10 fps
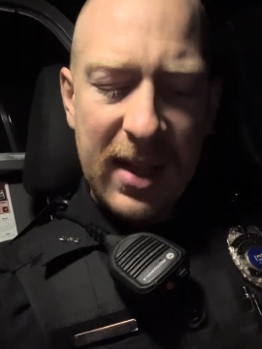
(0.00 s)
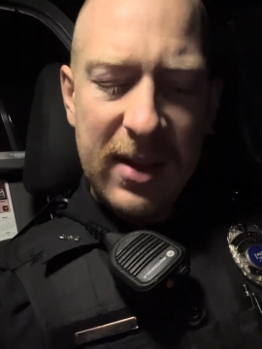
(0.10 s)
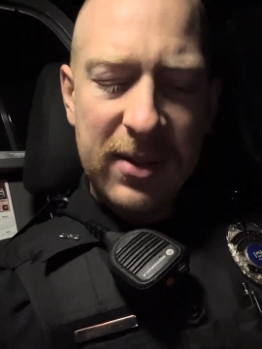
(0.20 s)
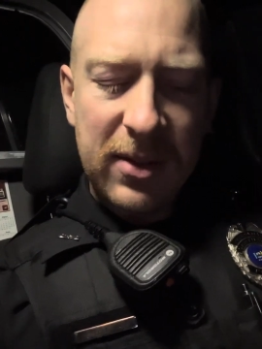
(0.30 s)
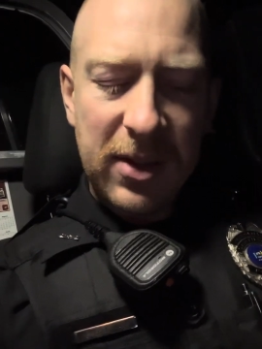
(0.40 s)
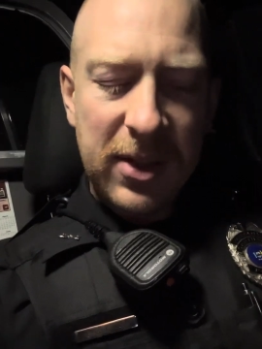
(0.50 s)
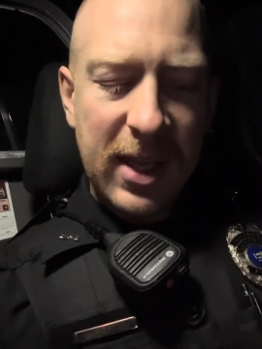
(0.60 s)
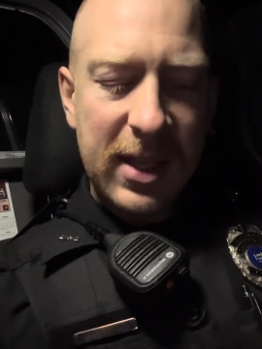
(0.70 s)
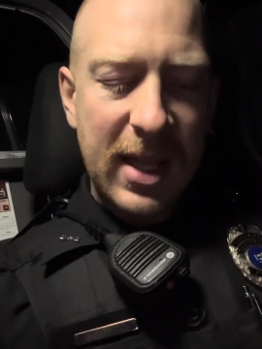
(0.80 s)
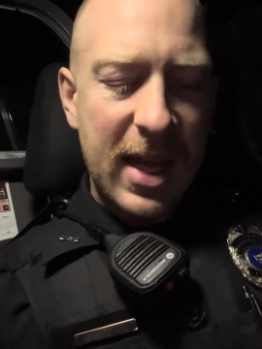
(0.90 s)
the
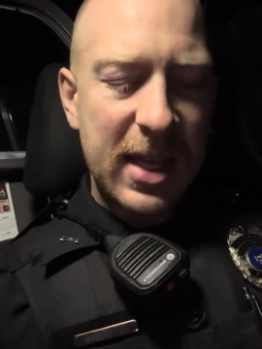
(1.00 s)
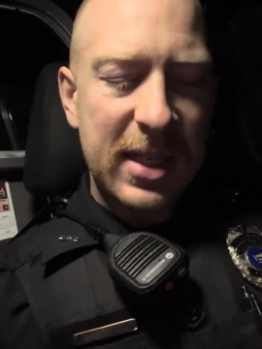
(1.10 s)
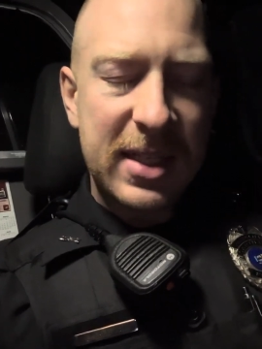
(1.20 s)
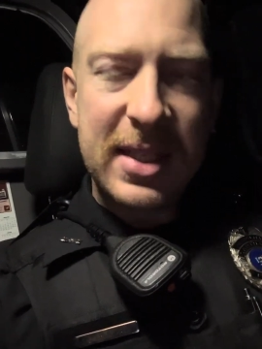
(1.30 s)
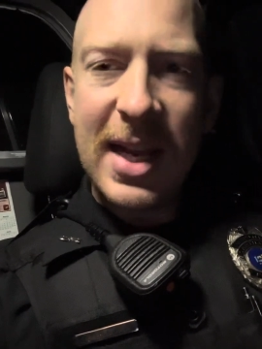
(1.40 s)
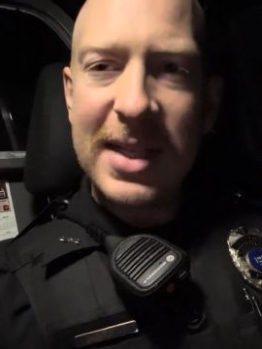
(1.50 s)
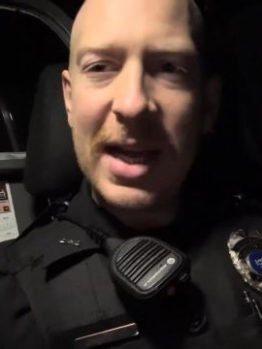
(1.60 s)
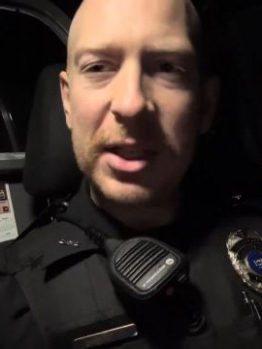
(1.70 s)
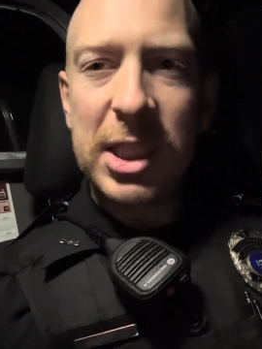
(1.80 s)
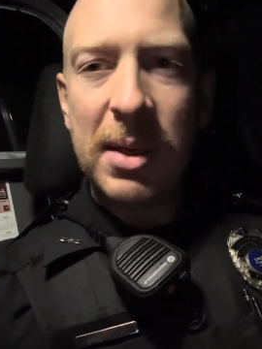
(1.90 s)
thing that stands
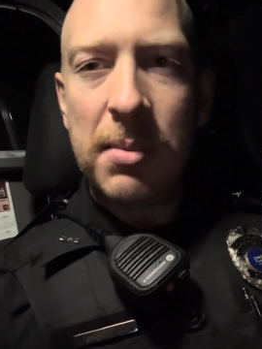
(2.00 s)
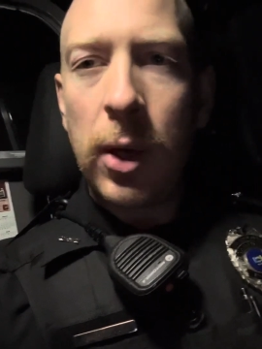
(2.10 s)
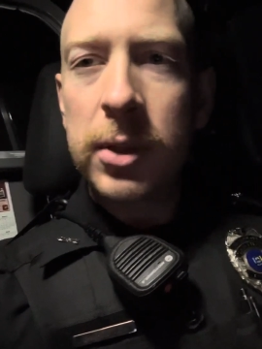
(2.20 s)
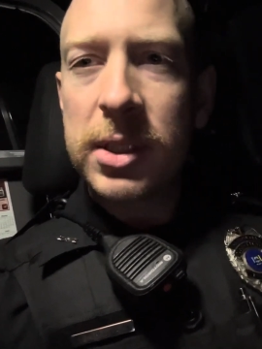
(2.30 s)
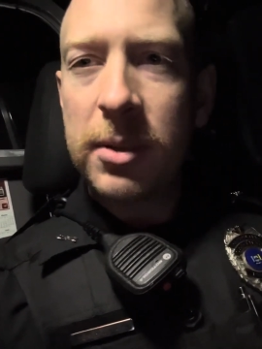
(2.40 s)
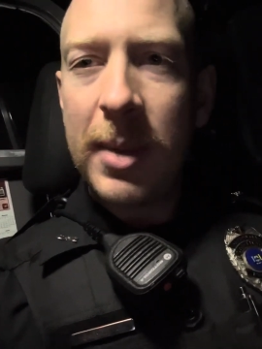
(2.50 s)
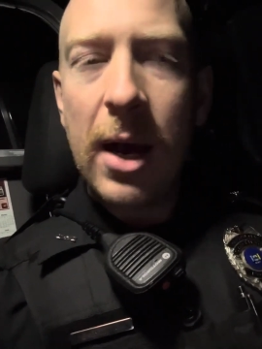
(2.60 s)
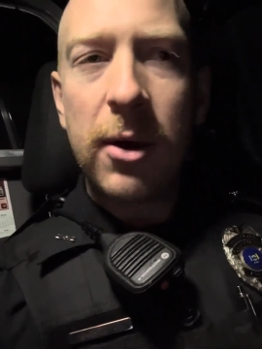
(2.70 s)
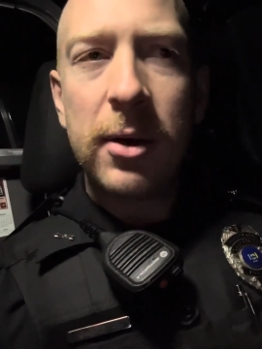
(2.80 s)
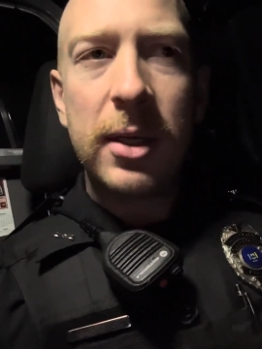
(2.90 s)
out to me most
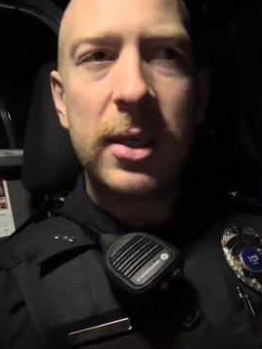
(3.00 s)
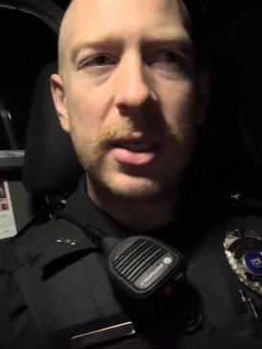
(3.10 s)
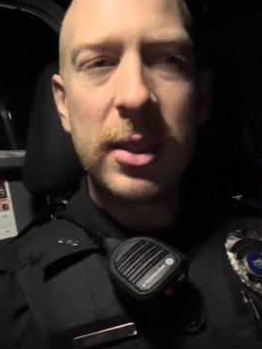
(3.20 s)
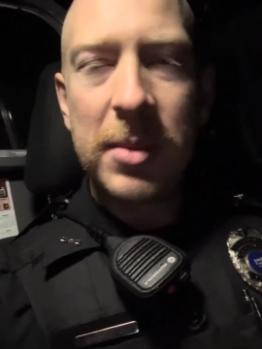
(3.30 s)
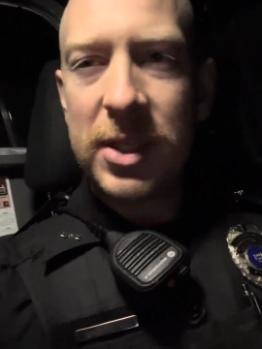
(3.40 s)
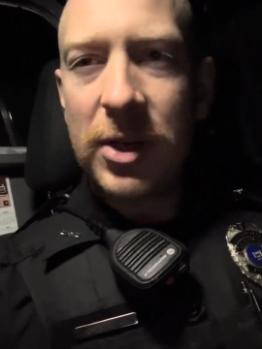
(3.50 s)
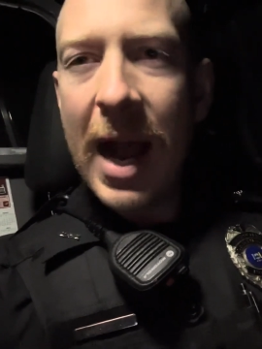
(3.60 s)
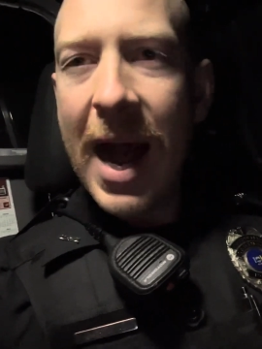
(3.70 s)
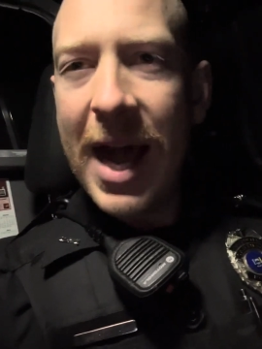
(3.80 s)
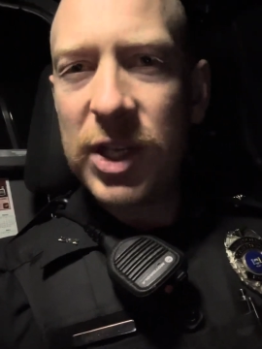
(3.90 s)
about Mr.
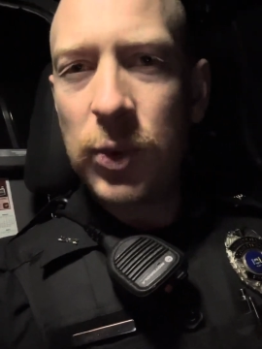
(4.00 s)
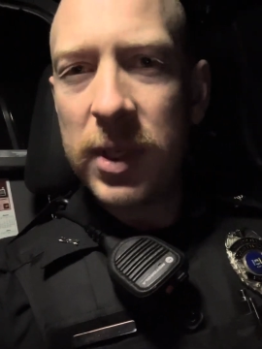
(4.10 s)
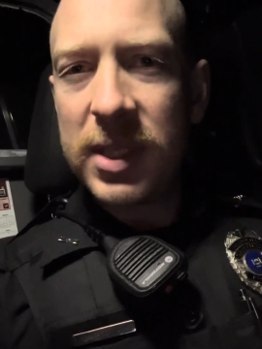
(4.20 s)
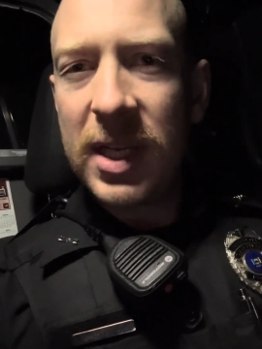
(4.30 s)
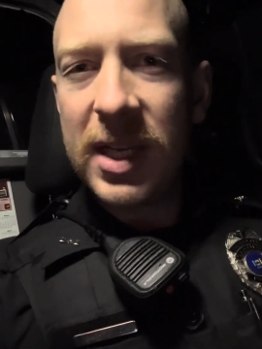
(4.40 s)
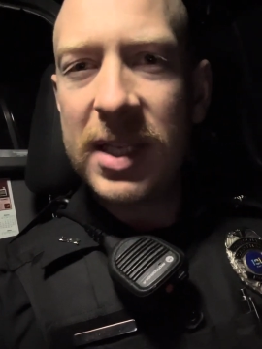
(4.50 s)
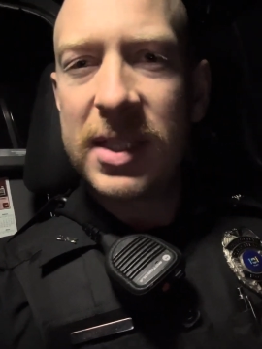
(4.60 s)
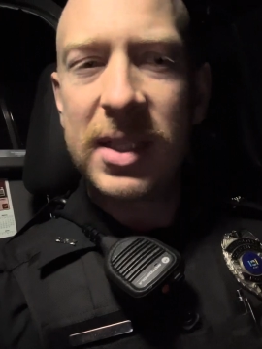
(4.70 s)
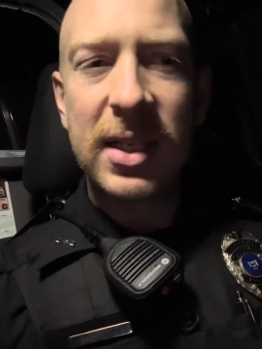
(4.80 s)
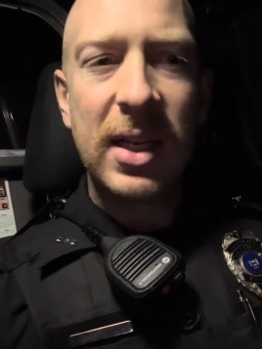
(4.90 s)
Hodge was
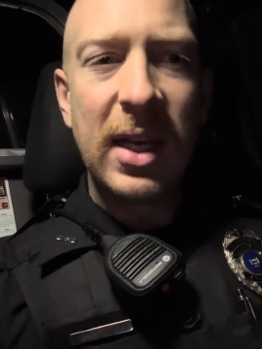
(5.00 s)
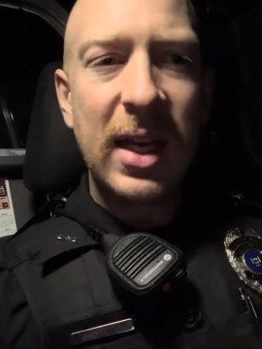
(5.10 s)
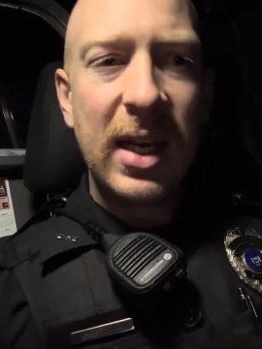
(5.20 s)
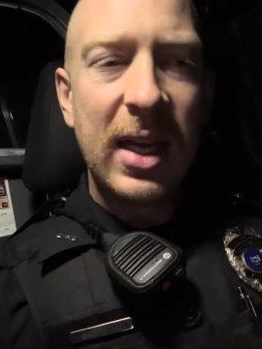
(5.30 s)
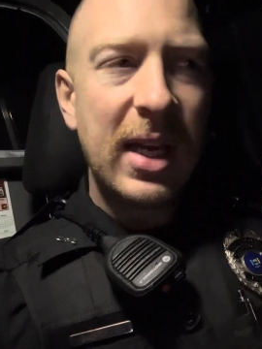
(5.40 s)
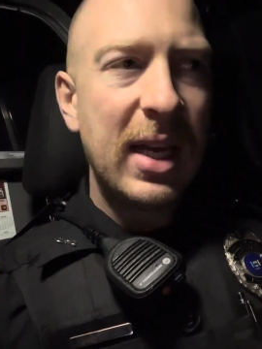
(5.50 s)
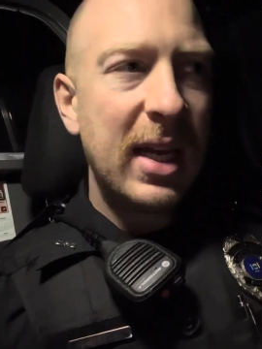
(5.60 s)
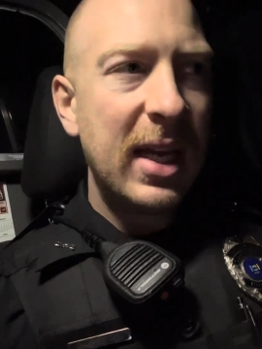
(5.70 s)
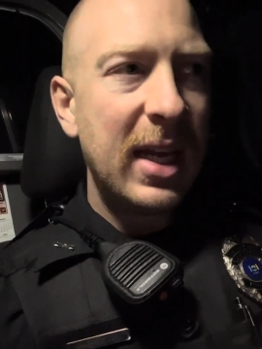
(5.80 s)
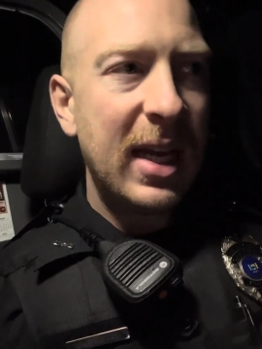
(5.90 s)
his
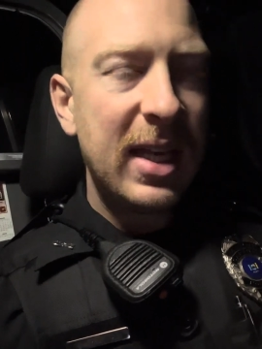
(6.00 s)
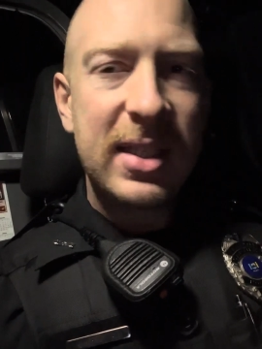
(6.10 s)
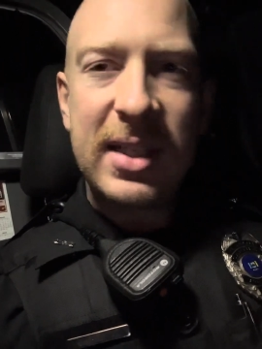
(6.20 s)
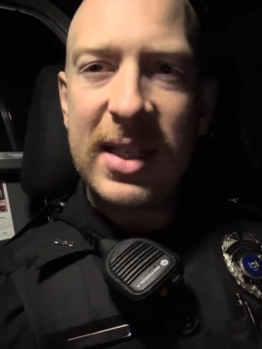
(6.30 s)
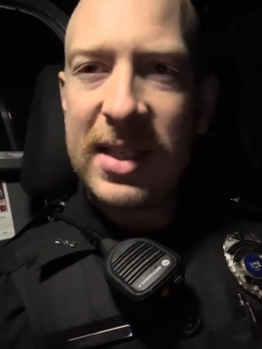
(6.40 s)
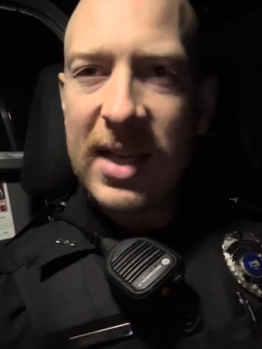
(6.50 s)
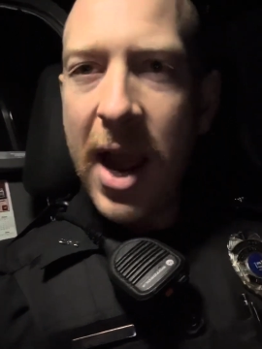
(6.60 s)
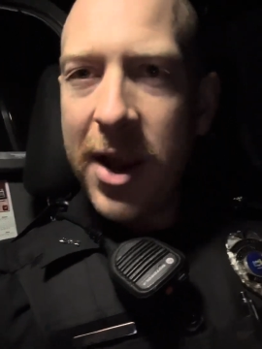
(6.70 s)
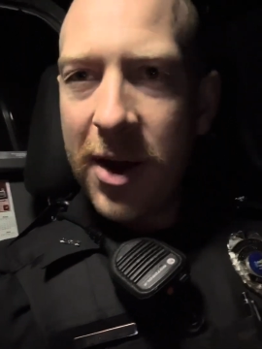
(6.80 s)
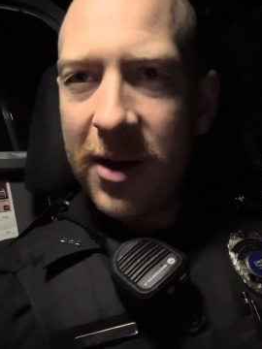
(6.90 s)

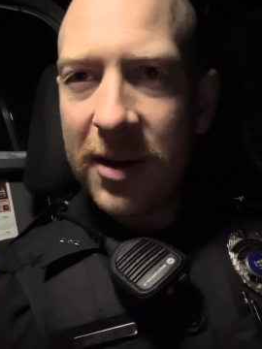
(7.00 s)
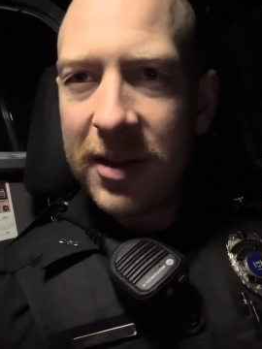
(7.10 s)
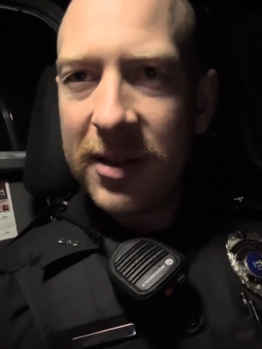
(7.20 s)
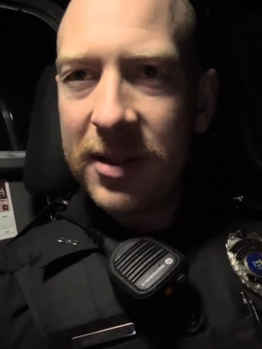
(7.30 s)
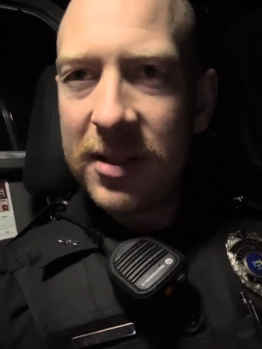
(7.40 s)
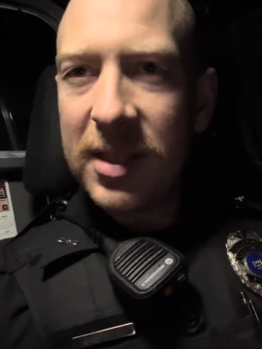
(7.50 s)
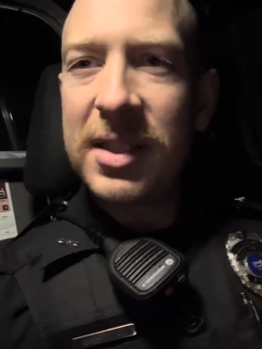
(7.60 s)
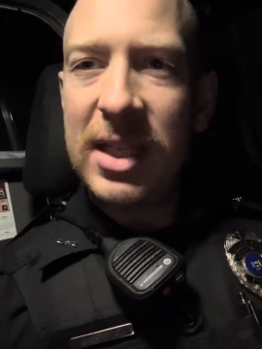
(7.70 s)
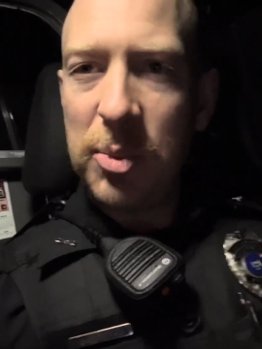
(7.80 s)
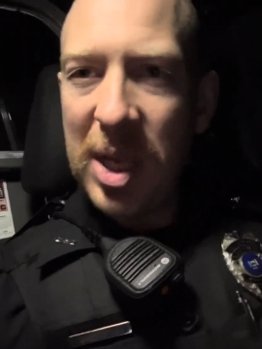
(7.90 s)
desire to
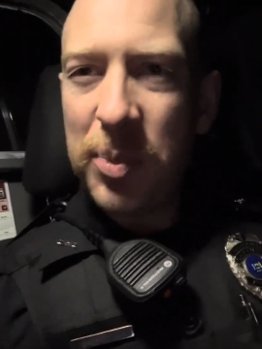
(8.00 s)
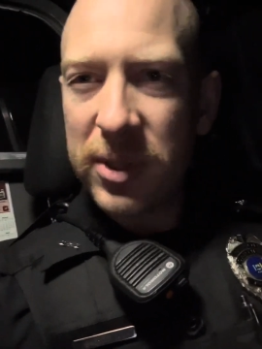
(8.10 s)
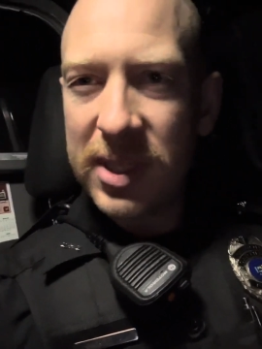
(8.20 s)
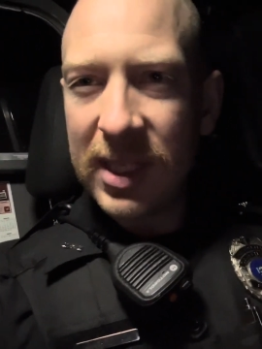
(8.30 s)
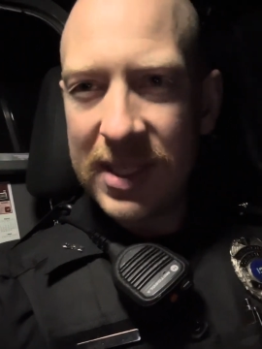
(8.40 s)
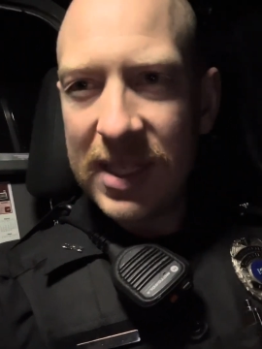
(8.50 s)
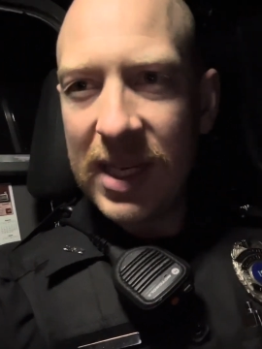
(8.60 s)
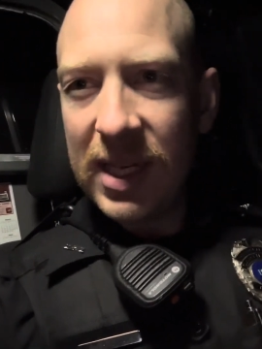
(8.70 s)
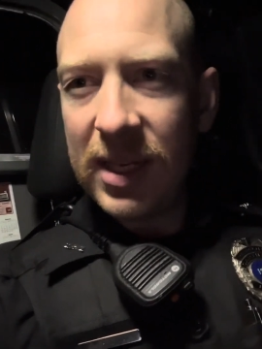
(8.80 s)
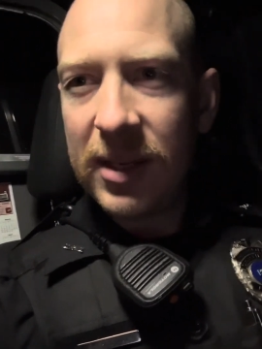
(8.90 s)
see people
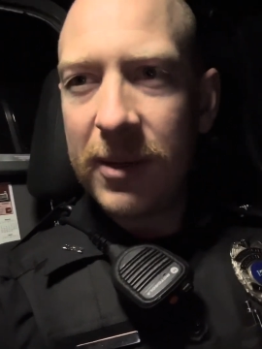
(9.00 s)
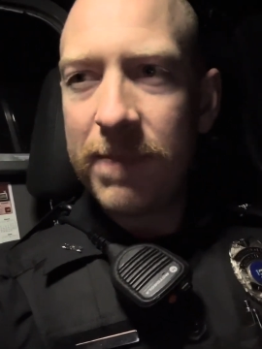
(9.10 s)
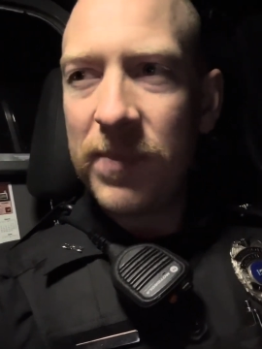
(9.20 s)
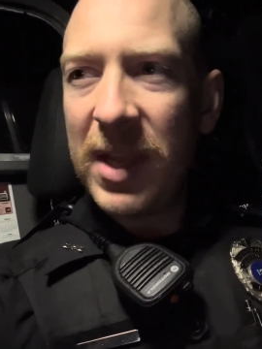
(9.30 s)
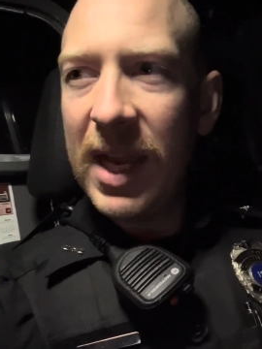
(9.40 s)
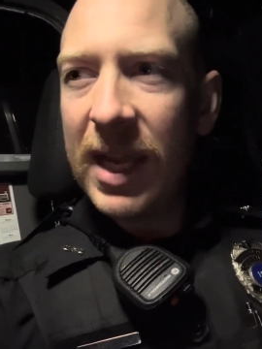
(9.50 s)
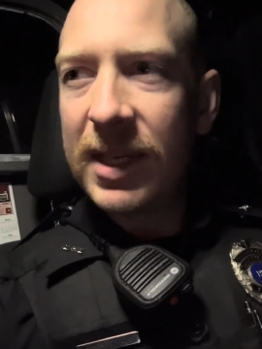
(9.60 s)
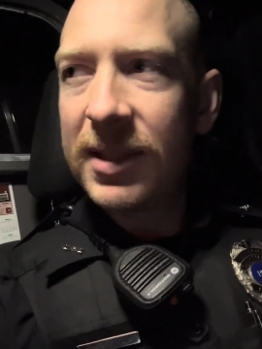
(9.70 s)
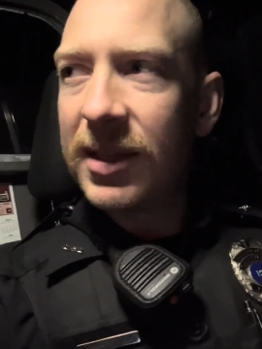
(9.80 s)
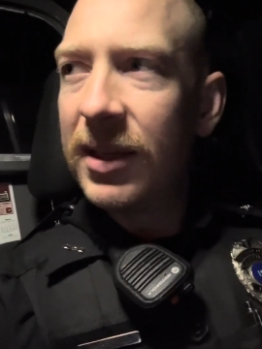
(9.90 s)
succeed. And